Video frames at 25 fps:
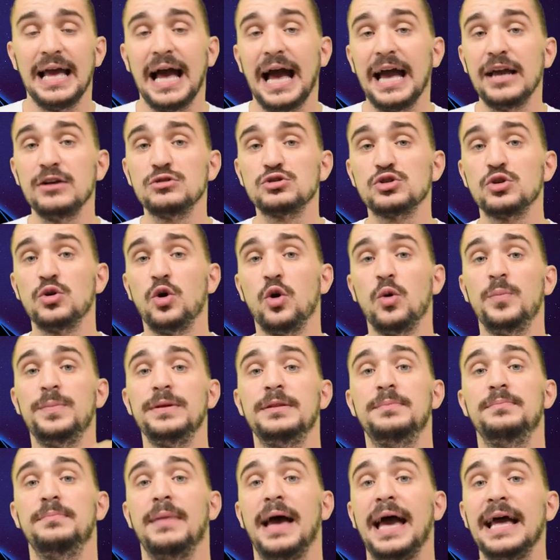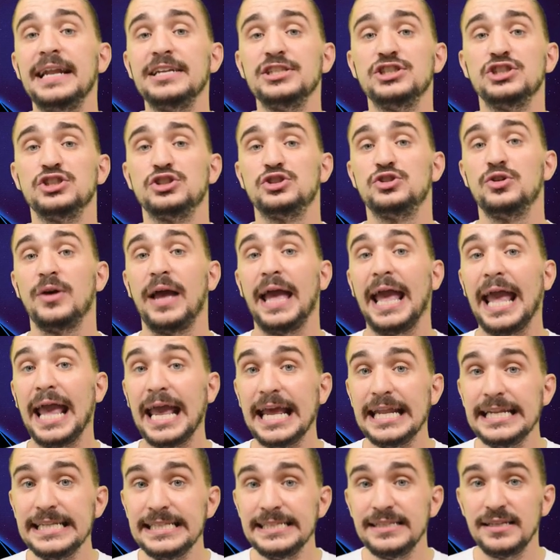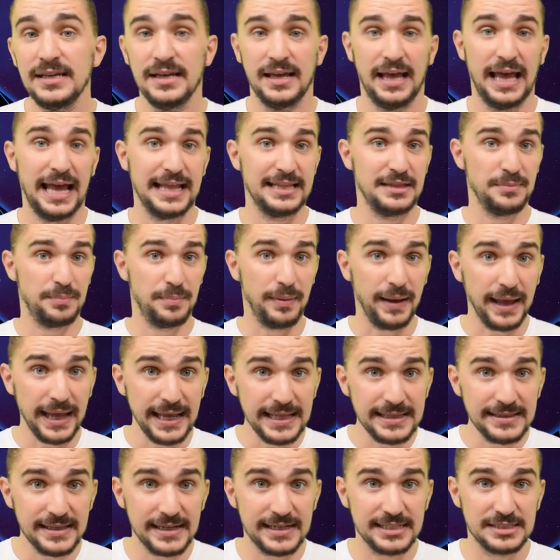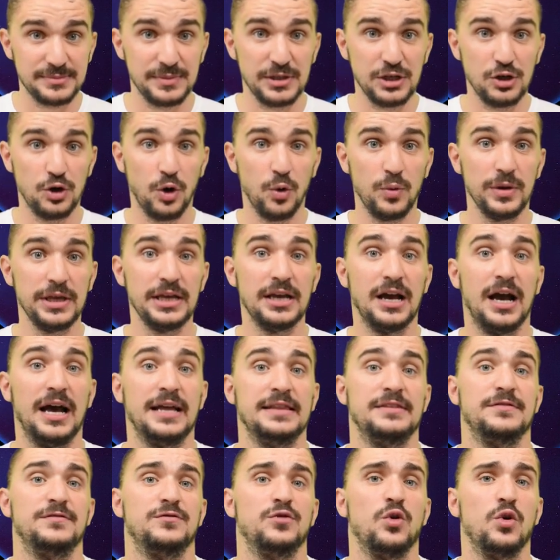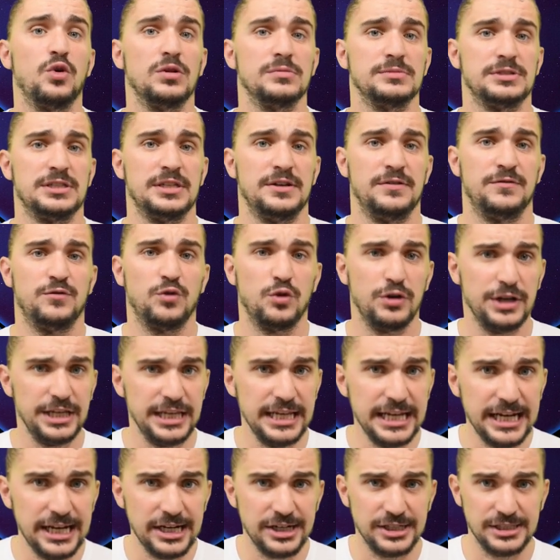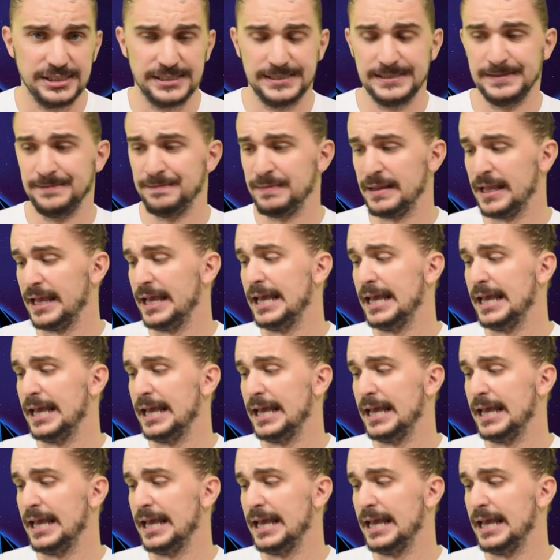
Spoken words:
I also hope it manages to end a debate that has been going on the forums for years.